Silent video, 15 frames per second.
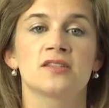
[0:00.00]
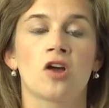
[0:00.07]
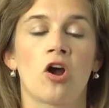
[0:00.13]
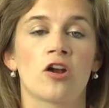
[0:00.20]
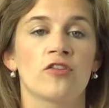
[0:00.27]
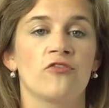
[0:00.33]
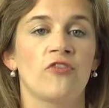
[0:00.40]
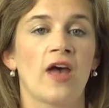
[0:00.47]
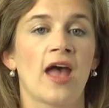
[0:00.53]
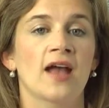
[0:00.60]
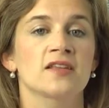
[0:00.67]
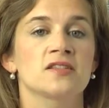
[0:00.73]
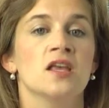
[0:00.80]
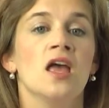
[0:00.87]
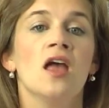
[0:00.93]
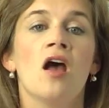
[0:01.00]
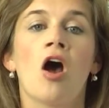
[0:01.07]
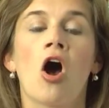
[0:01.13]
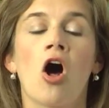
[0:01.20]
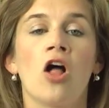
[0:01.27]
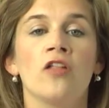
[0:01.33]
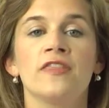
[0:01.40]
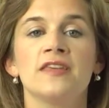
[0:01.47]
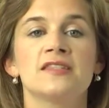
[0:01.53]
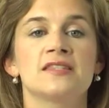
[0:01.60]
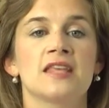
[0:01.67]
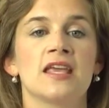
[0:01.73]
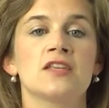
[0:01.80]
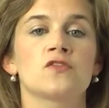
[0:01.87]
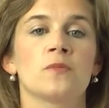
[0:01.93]
artifacts, all these
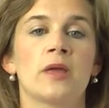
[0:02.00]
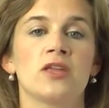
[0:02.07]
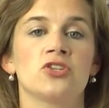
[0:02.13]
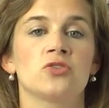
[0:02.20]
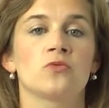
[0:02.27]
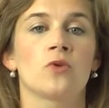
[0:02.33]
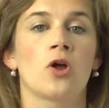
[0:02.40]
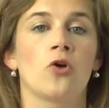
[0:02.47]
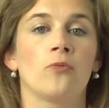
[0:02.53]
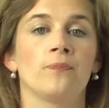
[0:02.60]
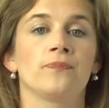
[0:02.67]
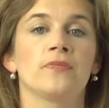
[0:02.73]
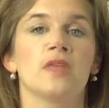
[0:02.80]
things from ancient Rome.